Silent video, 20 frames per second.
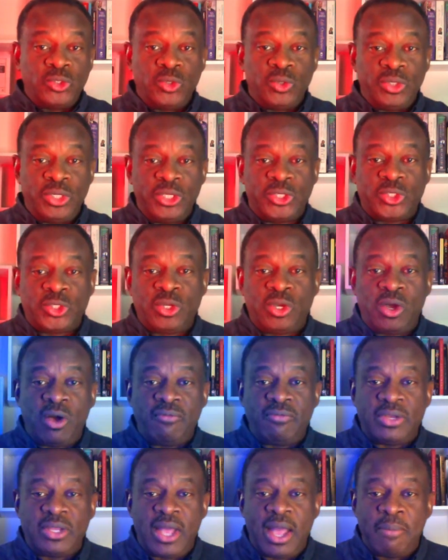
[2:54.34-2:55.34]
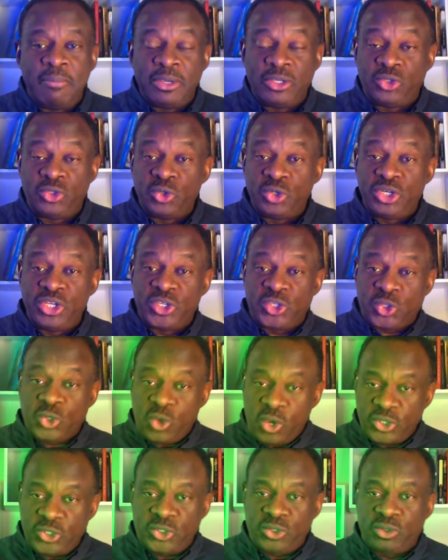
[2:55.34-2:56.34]
I want to
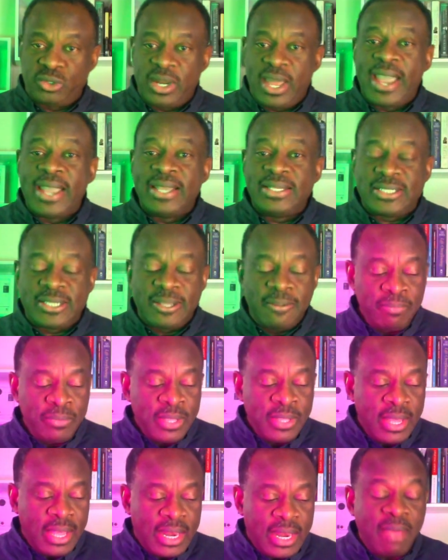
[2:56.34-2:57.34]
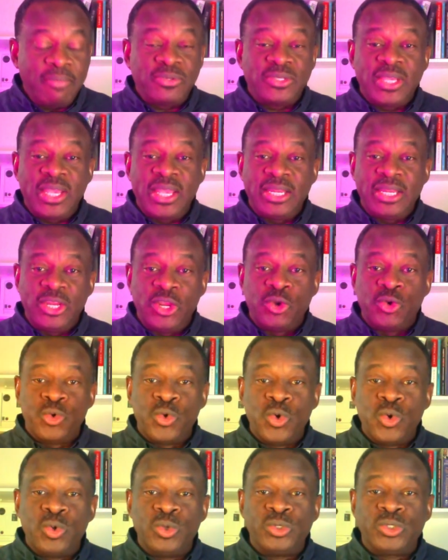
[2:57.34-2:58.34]
discuss tonight. And I'm saying the
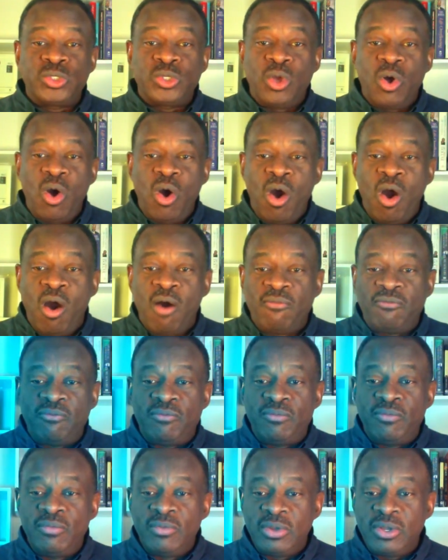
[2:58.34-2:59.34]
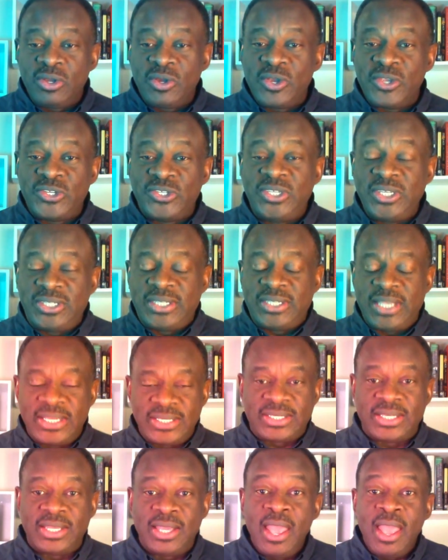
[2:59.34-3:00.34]
rules of
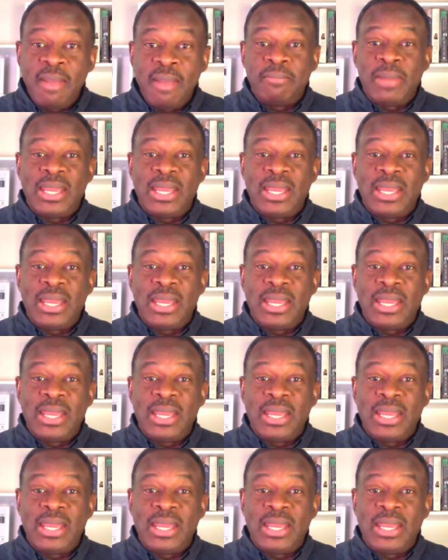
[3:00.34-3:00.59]
consistency.